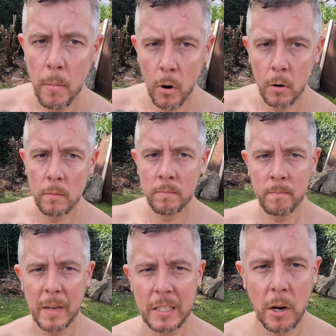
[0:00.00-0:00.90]
But
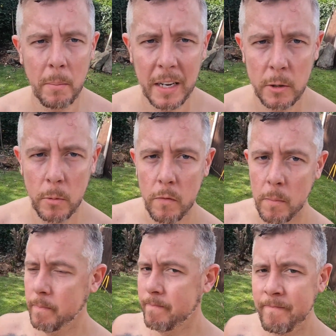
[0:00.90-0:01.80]
Big John managed to move
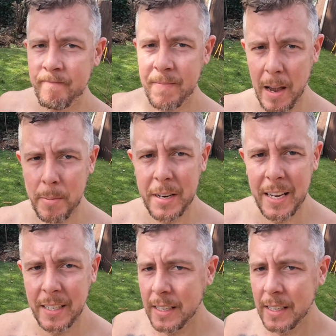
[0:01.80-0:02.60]
them. Happy days.